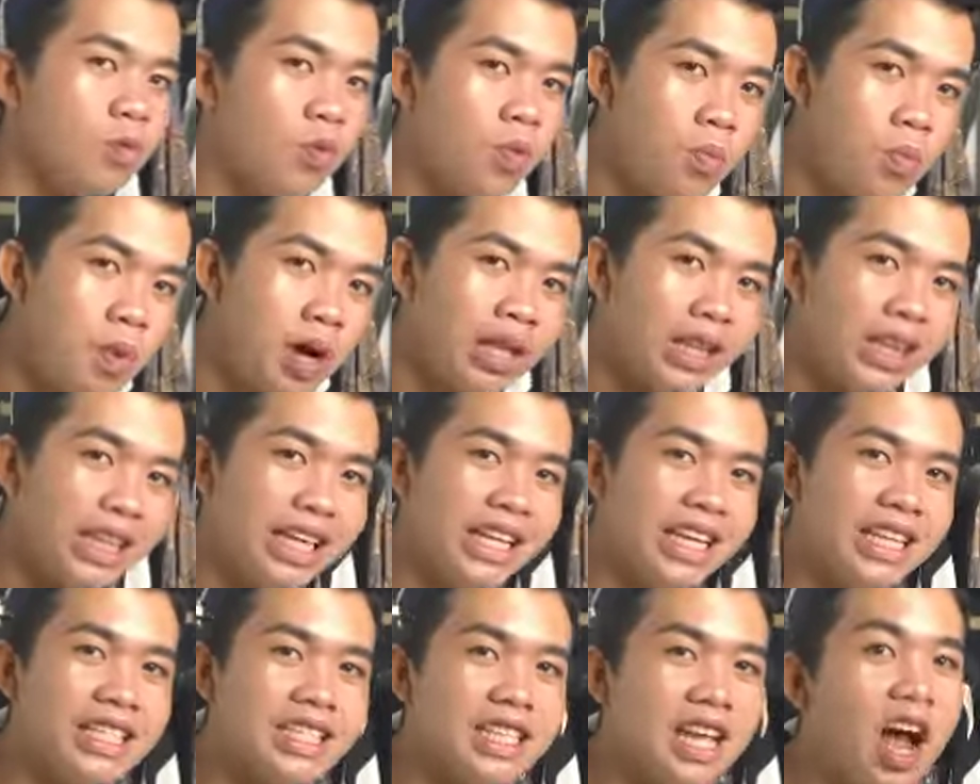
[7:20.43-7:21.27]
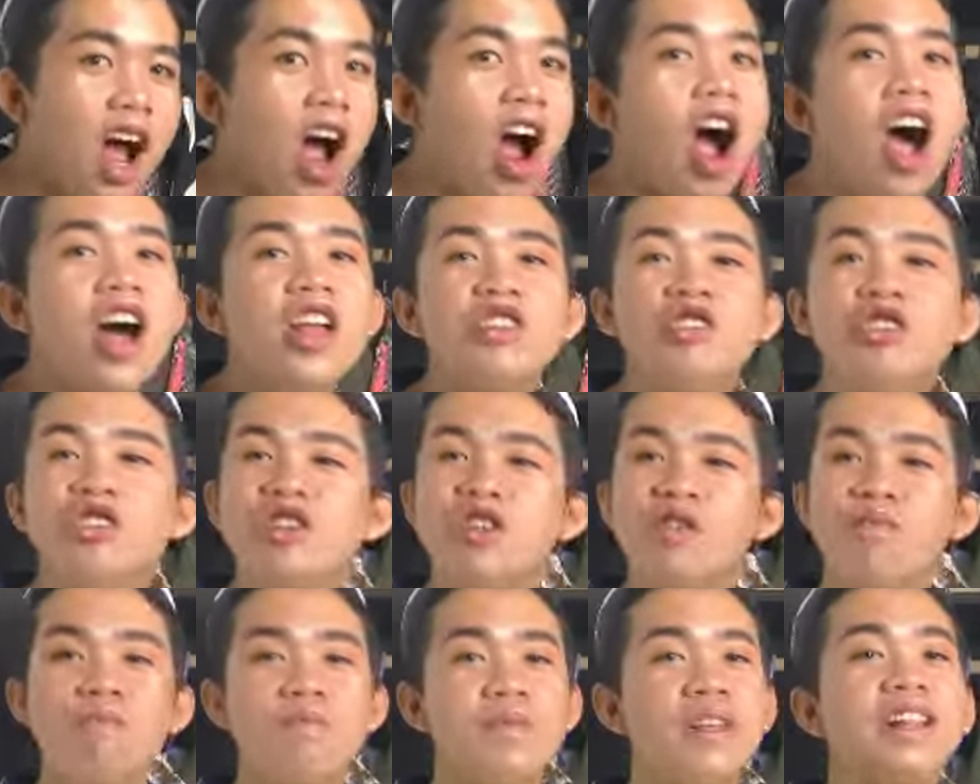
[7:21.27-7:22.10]
two, but it's
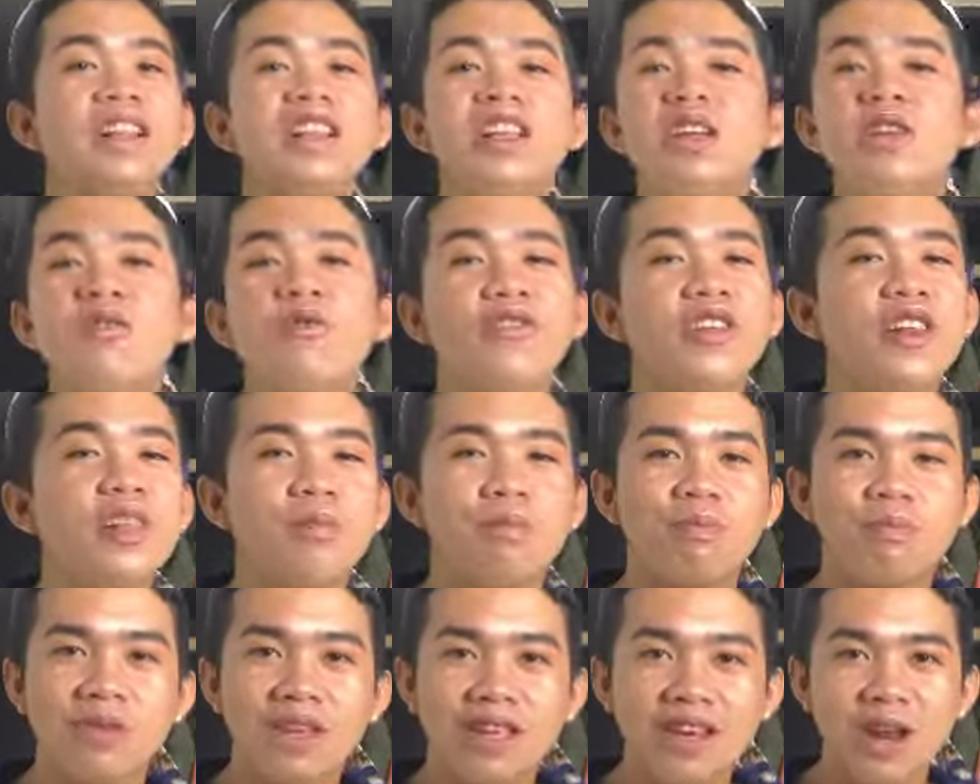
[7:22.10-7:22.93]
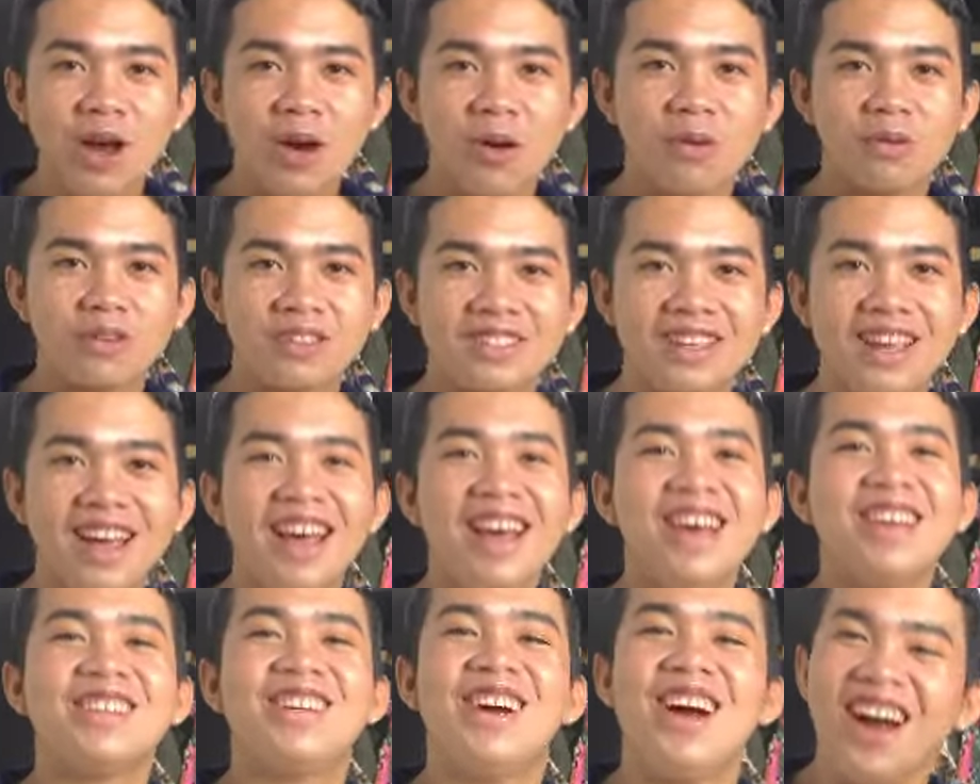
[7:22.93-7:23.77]
100 million Filipinos.
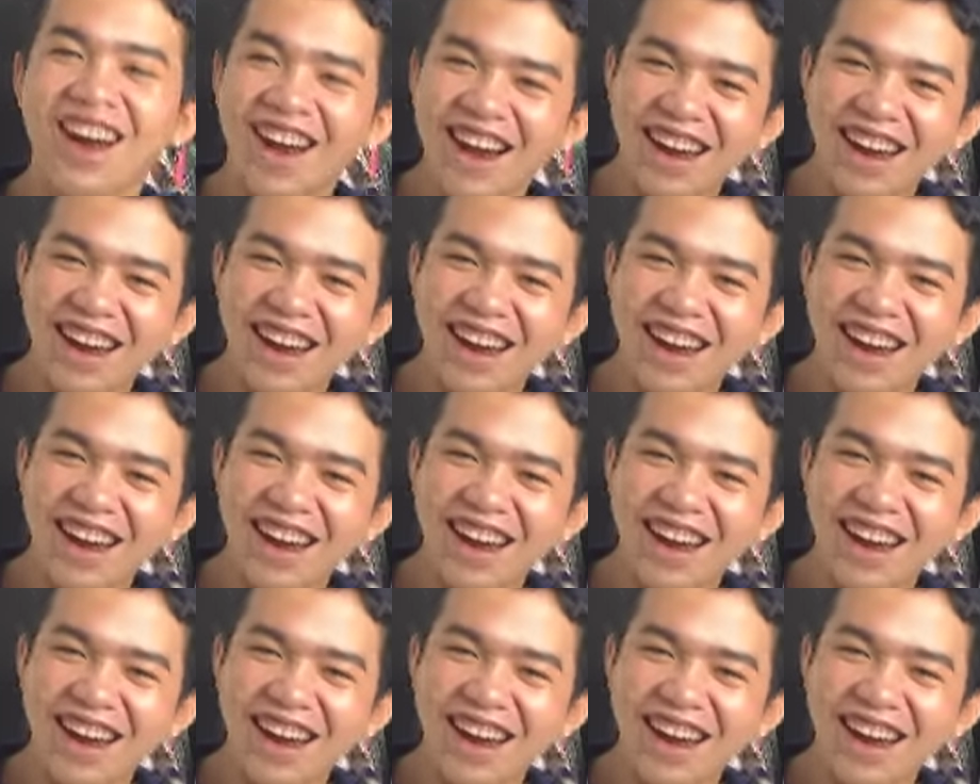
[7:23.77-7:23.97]
So